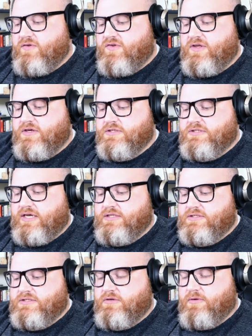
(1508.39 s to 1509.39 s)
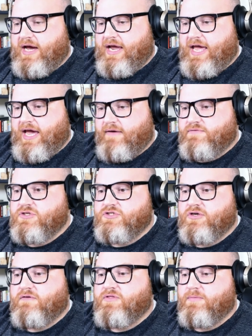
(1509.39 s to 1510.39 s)
skill sets do I have to
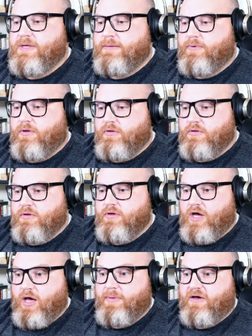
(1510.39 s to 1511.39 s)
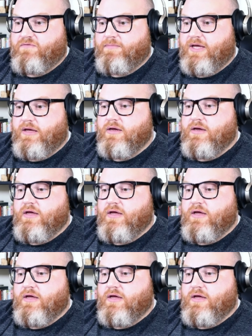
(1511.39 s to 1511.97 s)
serve the people above me?